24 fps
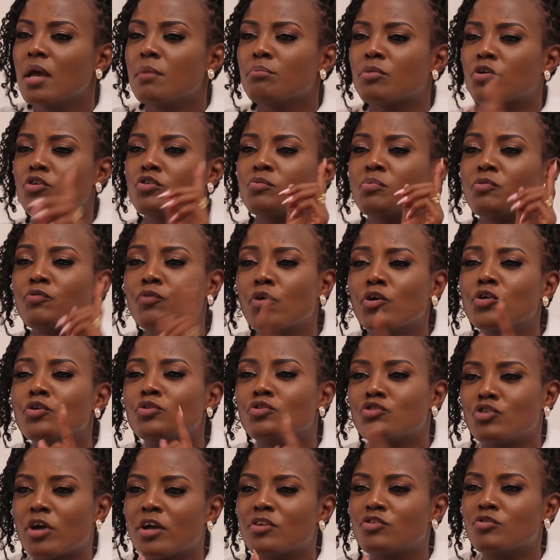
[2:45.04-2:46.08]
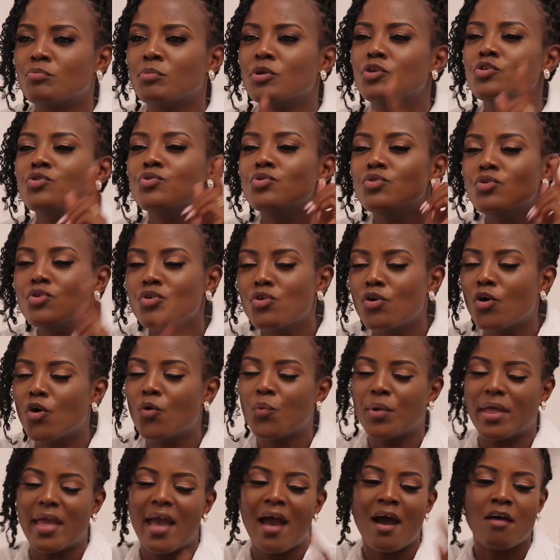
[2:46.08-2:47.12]
Because before you judge me, you know
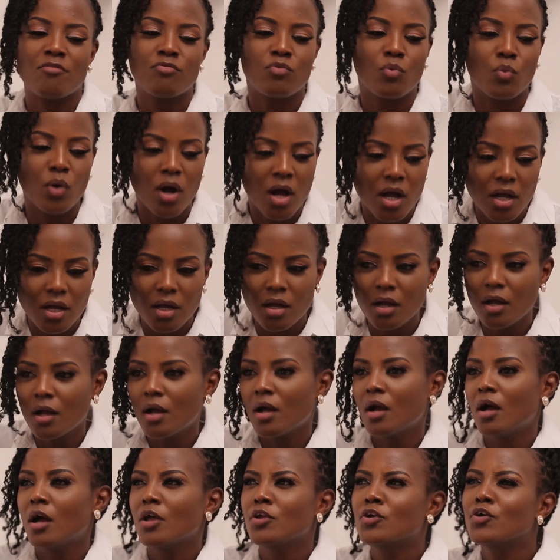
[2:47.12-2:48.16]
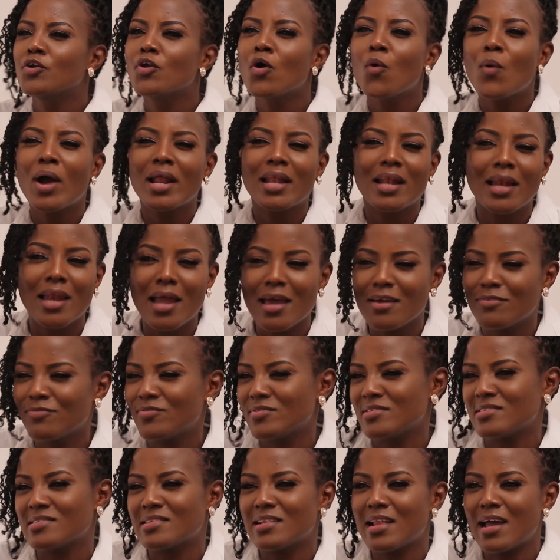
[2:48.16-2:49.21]
we have work. You know what life
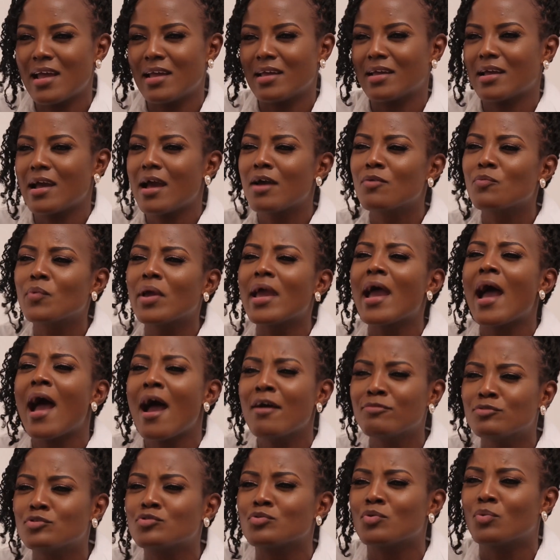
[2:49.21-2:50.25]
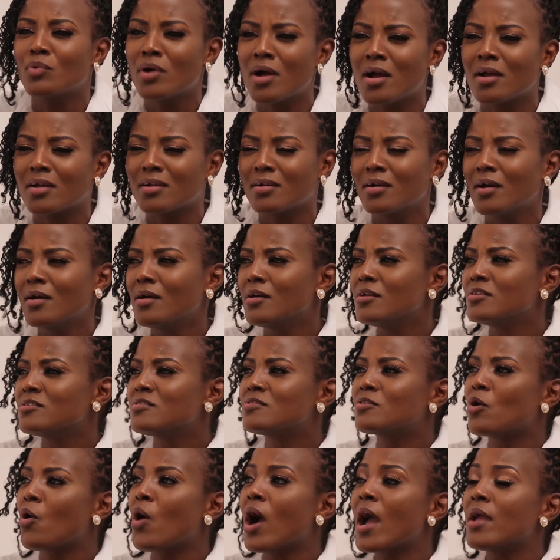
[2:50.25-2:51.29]
is like, and we have to work.
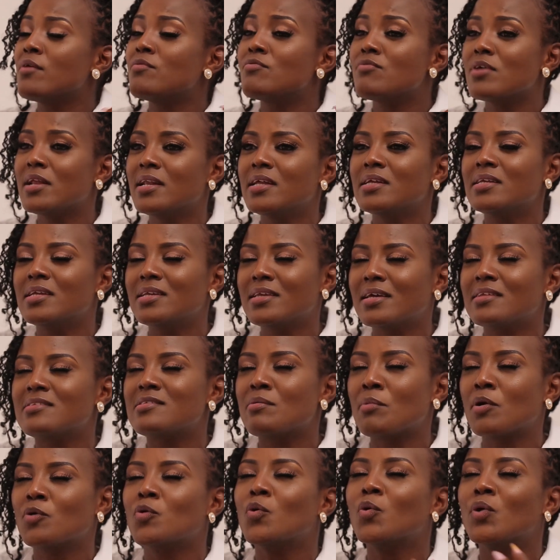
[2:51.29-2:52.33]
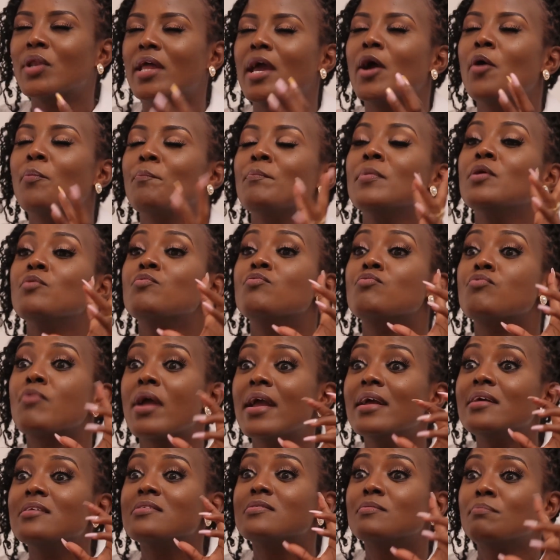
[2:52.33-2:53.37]
So I really needed someone who would help me
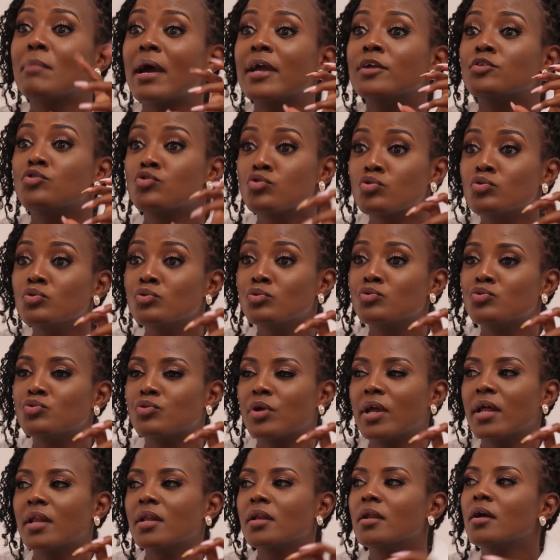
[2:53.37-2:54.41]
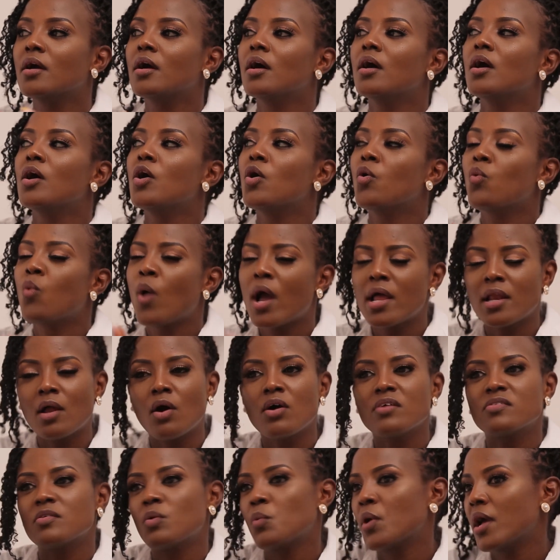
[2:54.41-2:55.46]
raise my children while
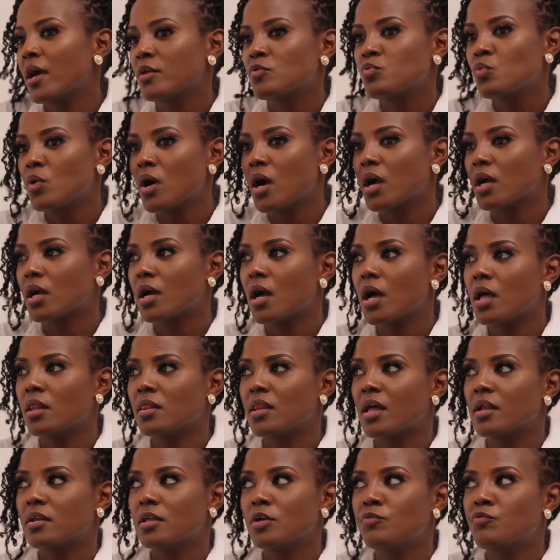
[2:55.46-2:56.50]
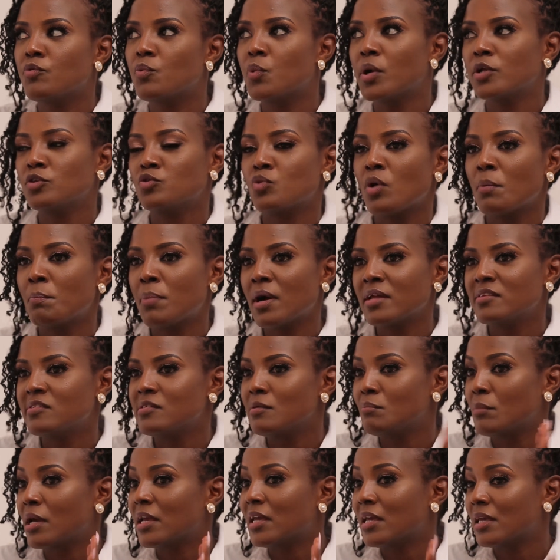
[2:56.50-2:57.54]
I was away at work, and that if we went to a
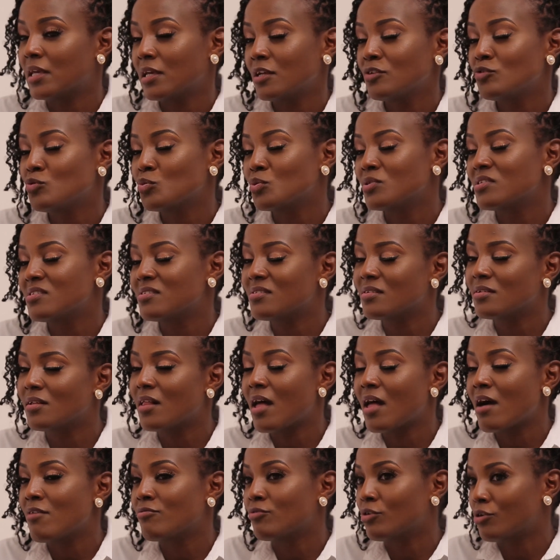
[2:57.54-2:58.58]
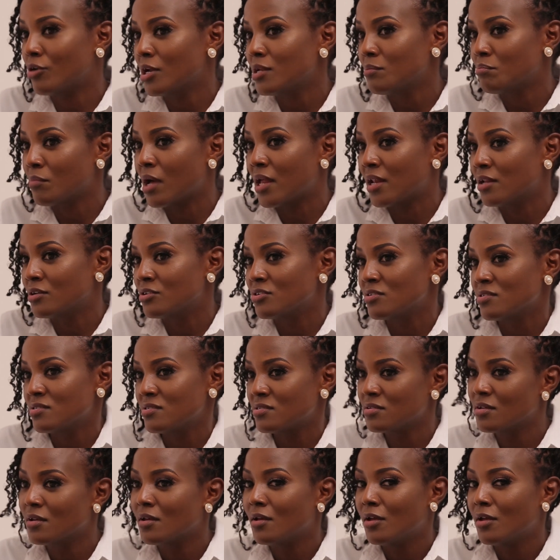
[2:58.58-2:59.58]
party, my kids would still have great manners,